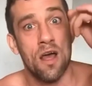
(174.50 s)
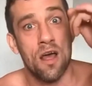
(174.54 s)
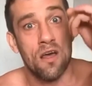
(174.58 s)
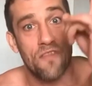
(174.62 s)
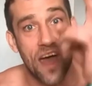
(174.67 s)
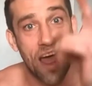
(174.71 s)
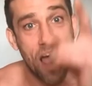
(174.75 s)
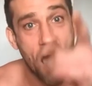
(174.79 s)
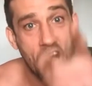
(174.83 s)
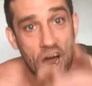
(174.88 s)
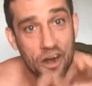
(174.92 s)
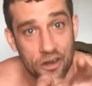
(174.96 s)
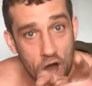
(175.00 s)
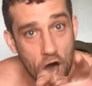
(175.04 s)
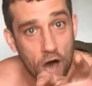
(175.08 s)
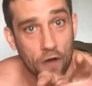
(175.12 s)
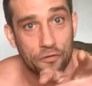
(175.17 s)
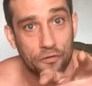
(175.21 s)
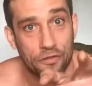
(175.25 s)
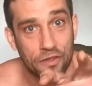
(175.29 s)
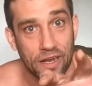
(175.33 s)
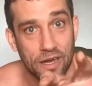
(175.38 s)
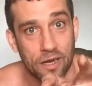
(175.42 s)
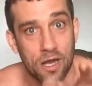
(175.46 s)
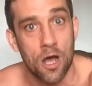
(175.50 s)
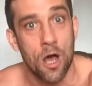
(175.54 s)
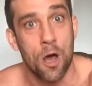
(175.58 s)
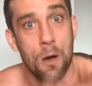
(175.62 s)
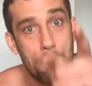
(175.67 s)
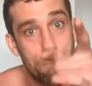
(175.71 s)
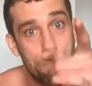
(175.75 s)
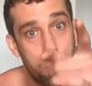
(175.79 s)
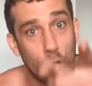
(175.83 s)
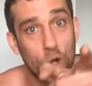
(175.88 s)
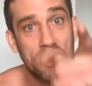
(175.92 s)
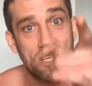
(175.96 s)
They are nothing.
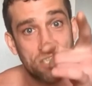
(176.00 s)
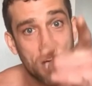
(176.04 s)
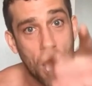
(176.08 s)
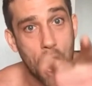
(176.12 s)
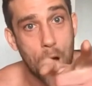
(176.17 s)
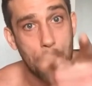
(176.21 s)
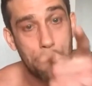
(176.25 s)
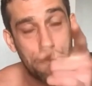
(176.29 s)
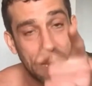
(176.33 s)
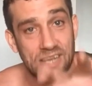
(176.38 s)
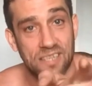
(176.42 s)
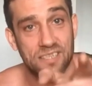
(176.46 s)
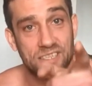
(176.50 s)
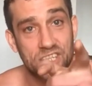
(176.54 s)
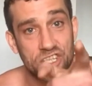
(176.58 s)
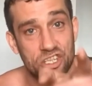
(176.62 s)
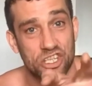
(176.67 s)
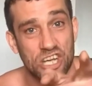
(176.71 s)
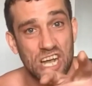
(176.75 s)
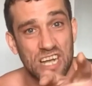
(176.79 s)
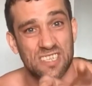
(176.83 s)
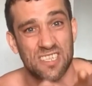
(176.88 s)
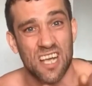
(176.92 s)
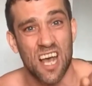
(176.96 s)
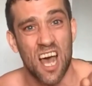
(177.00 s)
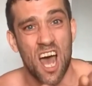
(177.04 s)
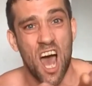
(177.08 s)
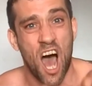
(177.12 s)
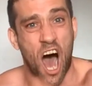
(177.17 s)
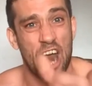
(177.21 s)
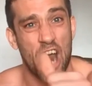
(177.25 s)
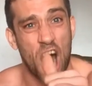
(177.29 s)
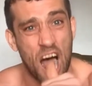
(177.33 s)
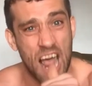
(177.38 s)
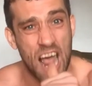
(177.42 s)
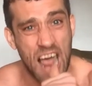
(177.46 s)
Bullies are pieces of shit.
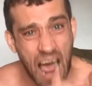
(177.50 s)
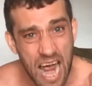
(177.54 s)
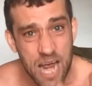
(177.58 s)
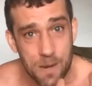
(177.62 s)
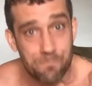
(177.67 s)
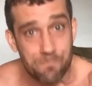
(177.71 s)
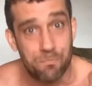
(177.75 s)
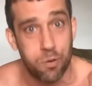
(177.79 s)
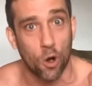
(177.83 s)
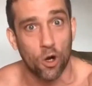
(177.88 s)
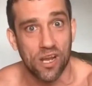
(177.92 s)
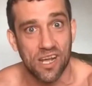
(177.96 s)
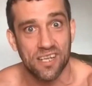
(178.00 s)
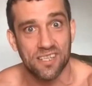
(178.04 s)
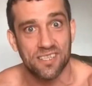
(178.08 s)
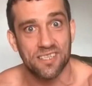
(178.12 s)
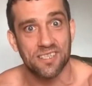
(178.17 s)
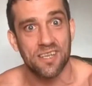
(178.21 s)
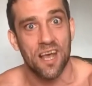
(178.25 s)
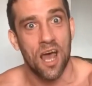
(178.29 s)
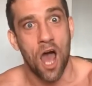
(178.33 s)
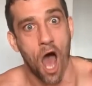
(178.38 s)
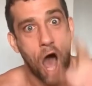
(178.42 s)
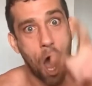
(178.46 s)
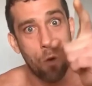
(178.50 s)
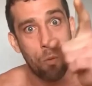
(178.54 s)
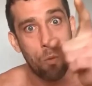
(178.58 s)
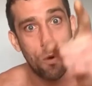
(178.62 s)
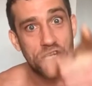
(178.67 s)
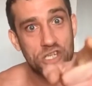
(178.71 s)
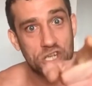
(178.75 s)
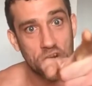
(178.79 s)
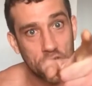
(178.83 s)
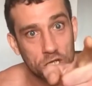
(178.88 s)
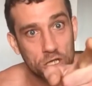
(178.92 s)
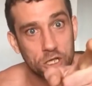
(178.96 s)
And I hate bullies. I
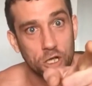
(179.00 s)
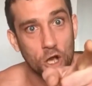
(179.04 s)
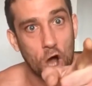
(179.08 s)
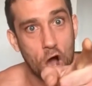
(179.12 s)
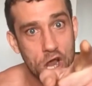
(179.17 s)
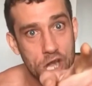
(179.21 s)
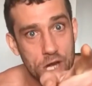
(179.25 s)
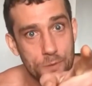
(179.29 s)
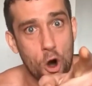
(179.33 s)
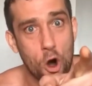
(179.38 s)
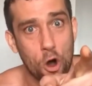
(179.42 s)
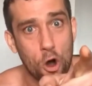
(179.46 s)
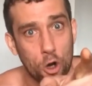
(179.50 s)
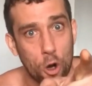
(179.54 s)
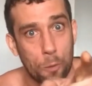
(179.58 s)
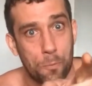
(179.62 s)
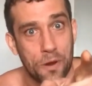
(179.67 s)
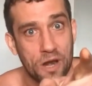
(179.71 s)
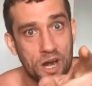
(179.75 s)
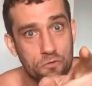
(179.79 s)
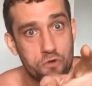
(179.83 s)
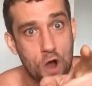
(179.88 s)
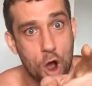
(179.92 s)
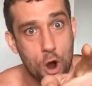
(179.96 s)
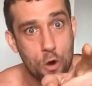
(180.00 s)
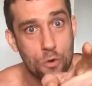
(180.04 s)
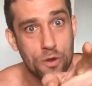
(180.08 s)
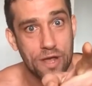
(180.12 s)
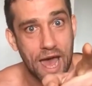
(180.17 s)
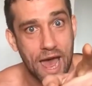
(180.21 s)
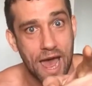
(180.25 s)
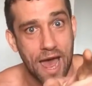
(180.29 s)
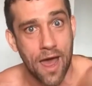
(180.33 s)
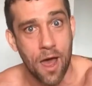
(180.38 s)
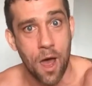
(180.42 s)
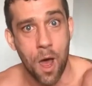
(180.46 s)
wish I could line them all up in a row,
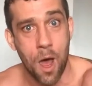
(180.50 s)
yeah?